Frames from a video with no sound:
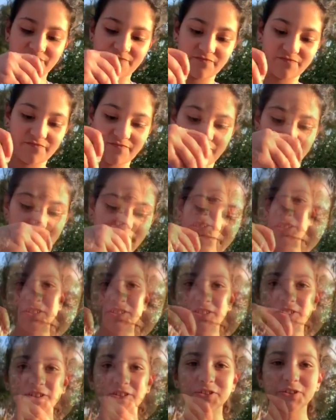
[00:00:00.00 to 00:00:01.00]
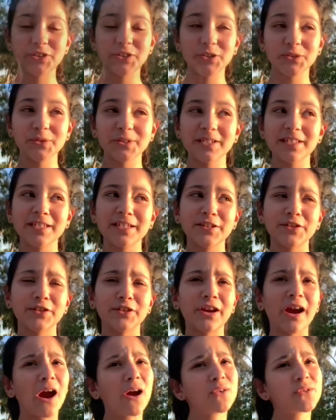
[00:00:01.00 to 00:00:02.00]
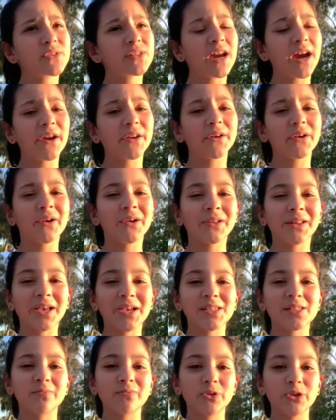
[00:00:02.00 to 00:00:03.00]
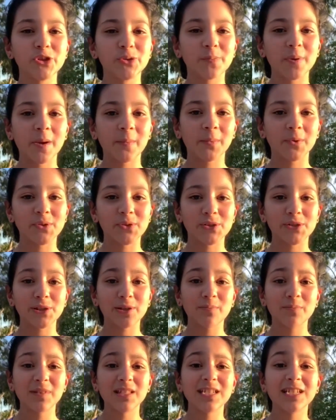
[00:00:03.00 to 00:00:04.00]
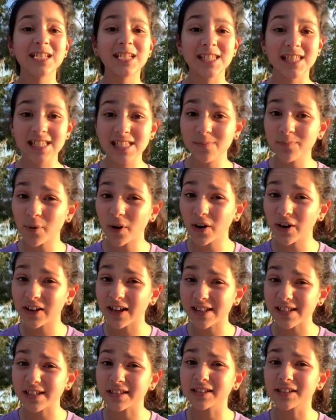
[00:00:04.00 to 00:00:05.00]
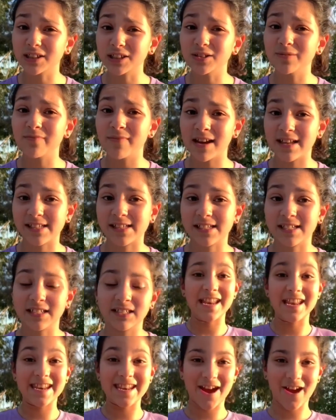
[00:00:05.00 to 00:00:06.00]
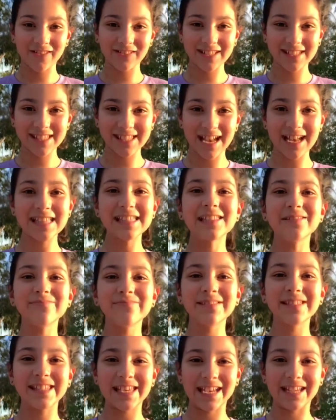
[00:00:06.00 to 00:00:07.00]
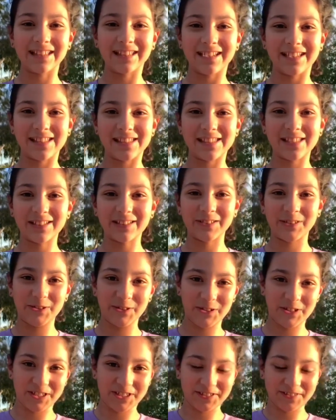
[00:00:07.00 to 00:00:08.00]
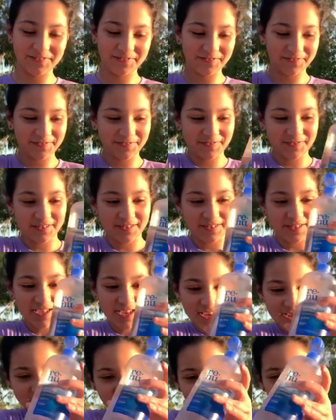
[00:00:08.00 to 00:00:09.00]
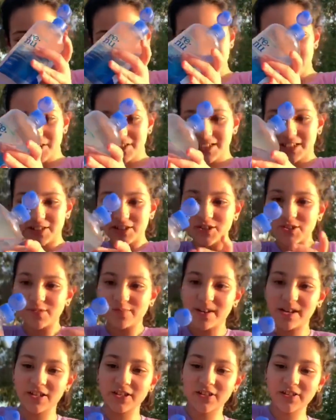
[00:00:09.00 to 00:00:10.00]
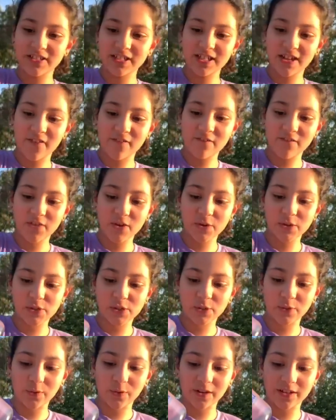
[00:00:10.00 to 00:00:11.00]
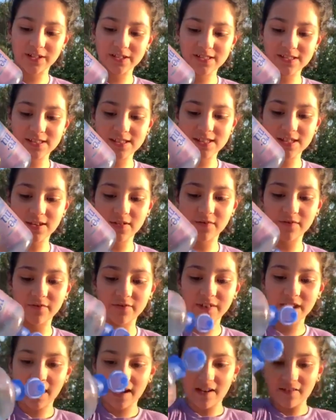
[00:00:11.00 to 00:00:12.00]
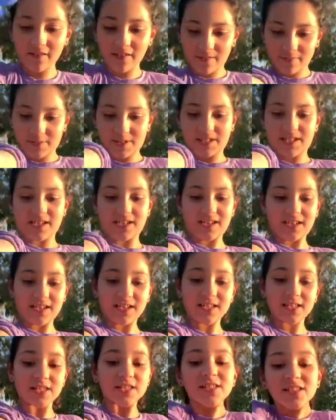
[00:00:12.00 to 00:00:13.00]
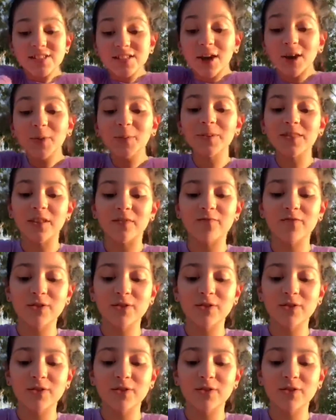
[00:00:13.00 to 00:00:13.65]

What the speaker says: Make sure you do it either outside or on like some newspapers or something because this part gets a little messy. Now let's add some saline solution. You don't need too much, you need a few squirts. Now I'm just gonna start with a few